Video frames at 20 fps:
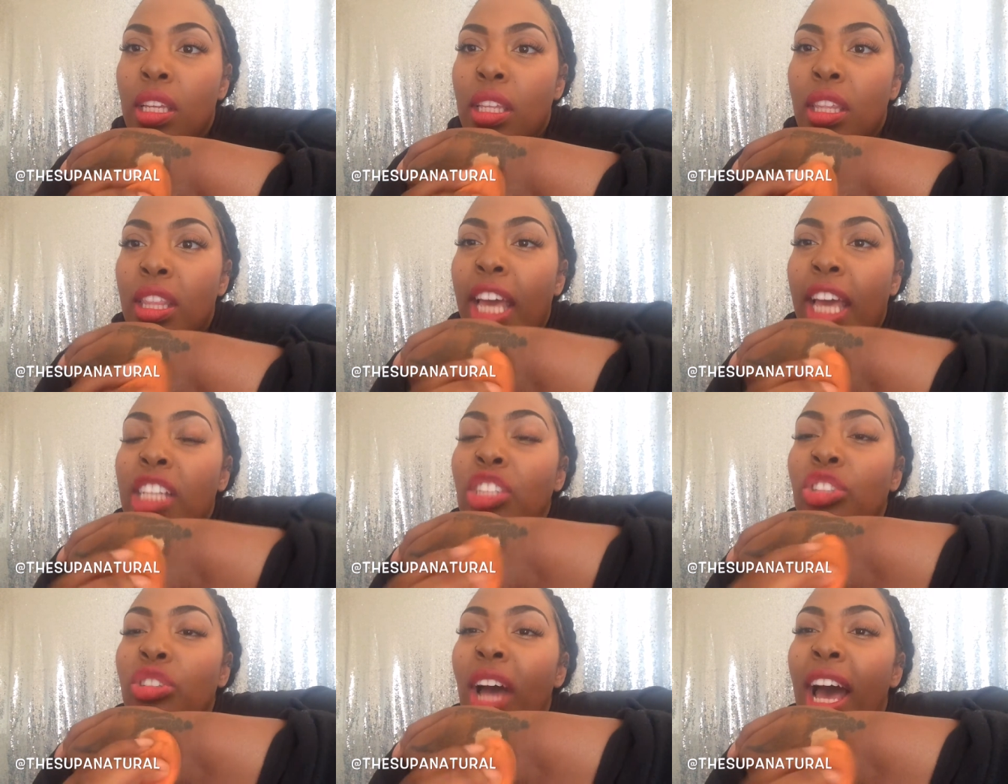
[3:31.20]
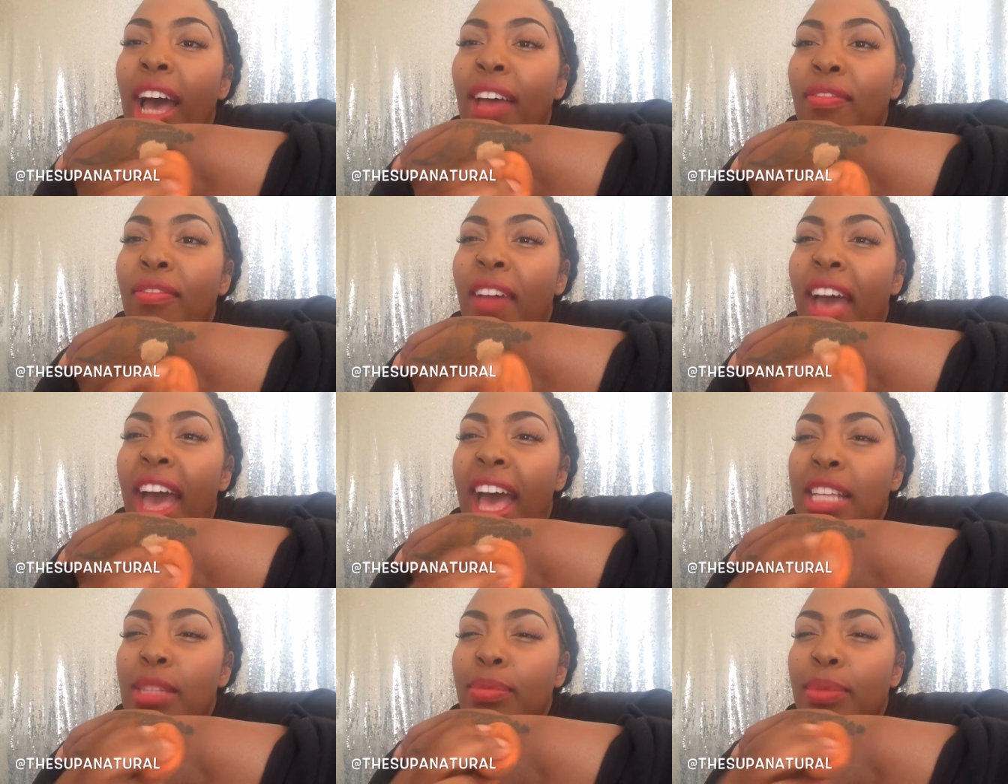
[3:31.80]
They dry
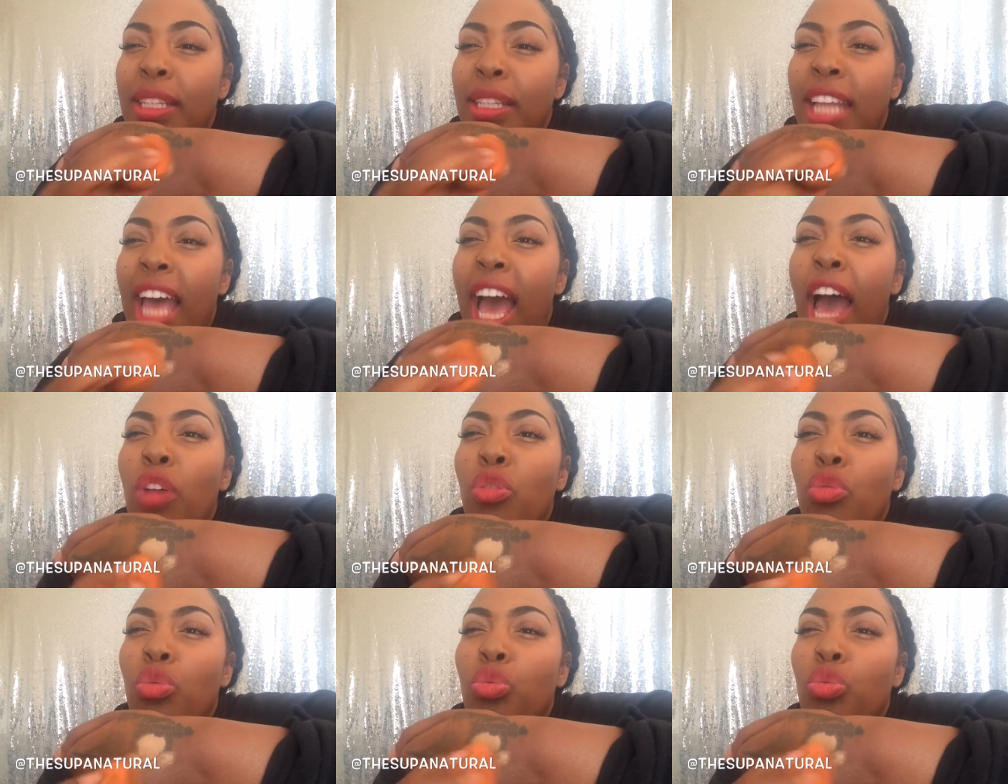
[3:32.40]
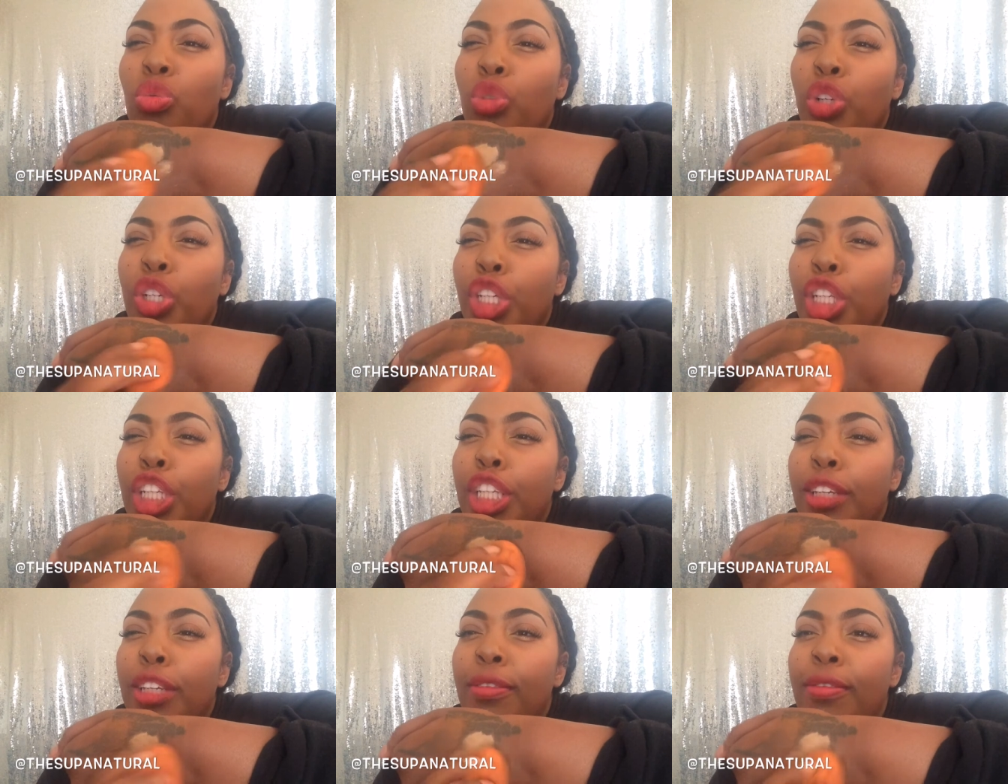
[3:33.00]
fast, but not
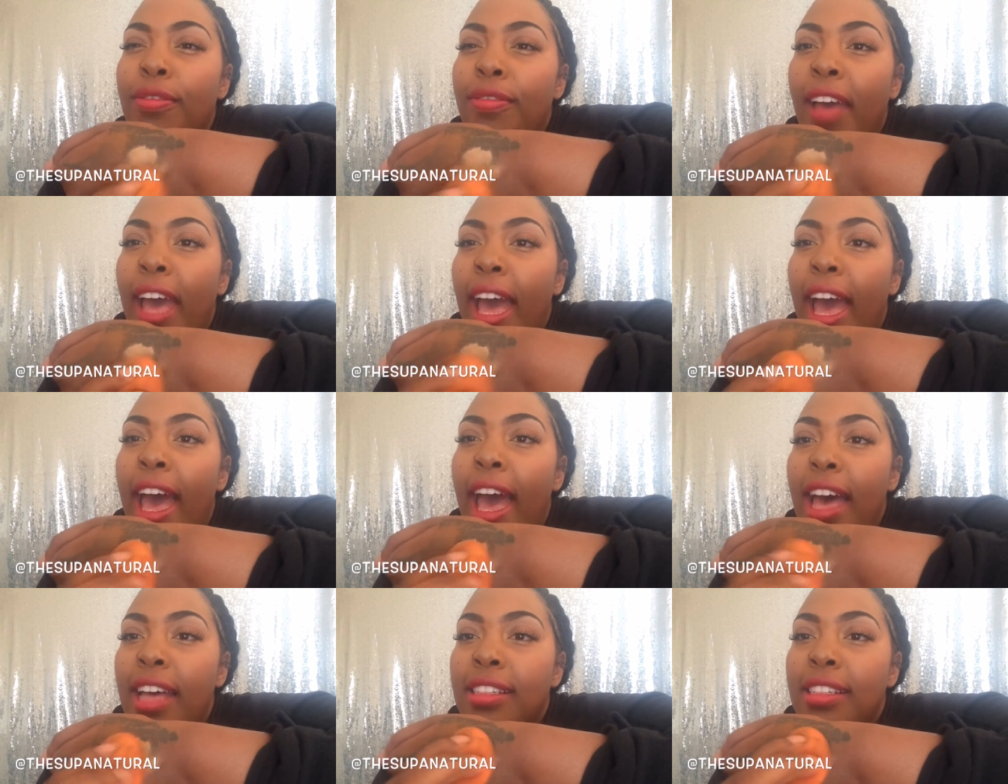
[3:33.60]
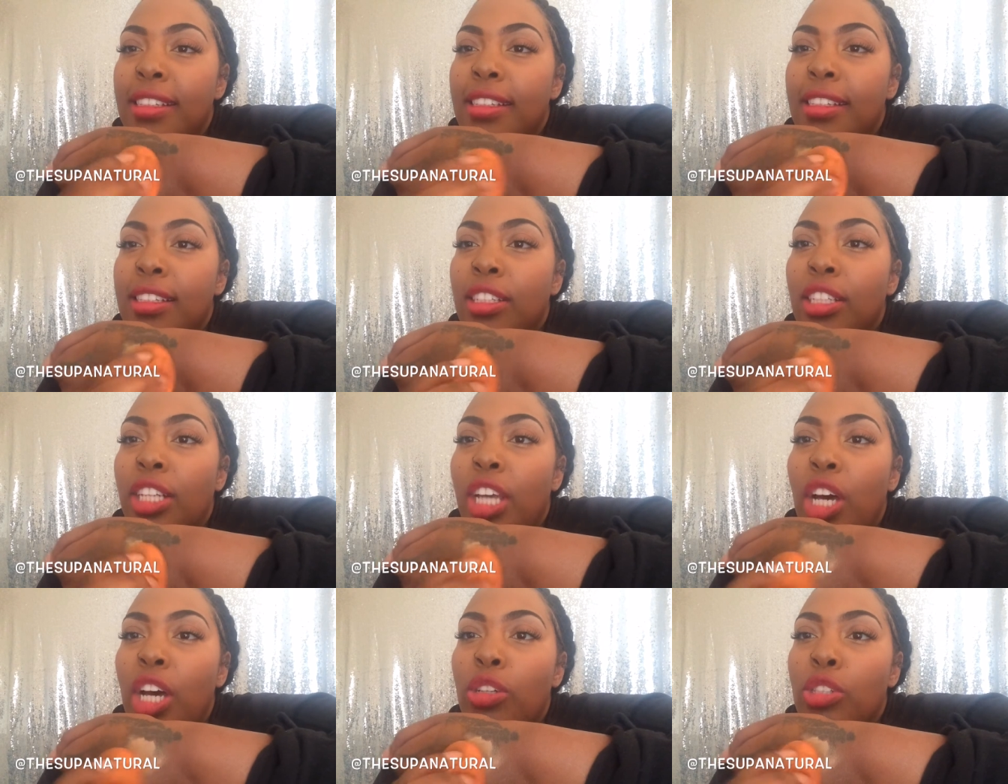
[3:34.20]
really fast,
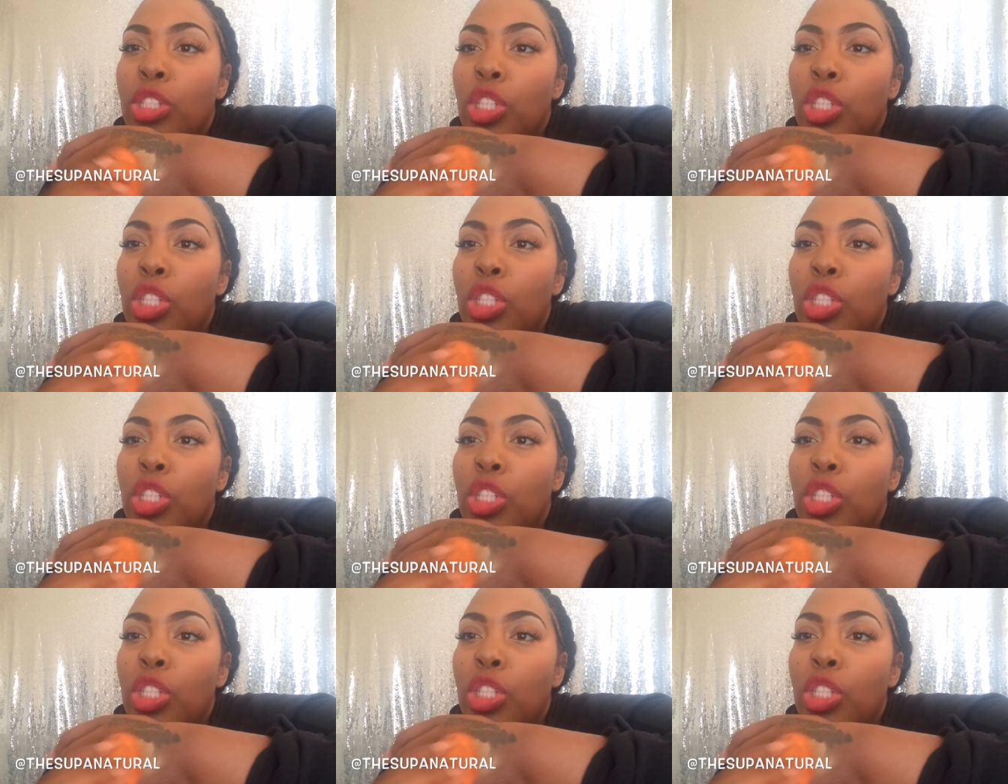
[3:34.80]
you know?